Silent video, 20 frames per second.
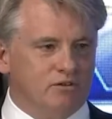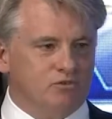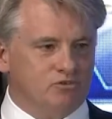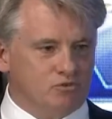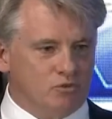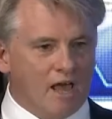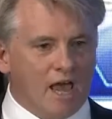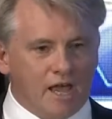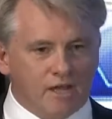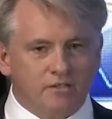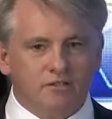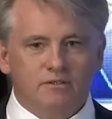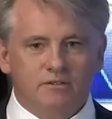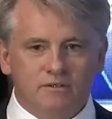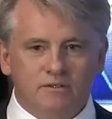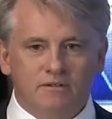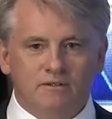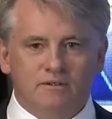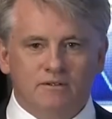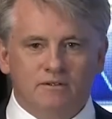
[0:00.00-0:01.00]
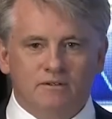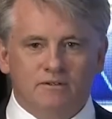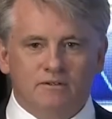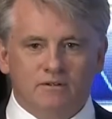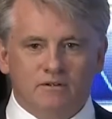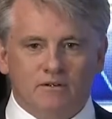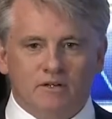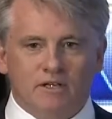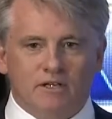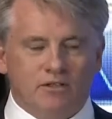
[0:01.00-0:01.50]
trash,
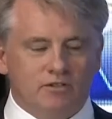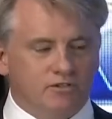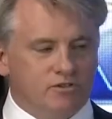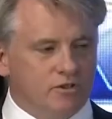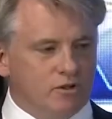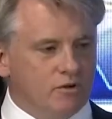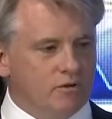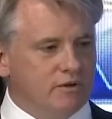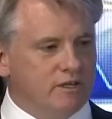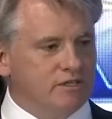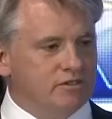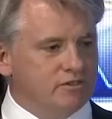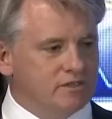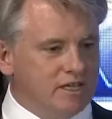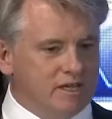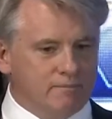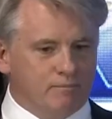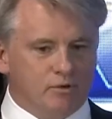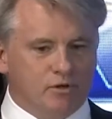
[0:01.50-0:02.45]
right? And so it's that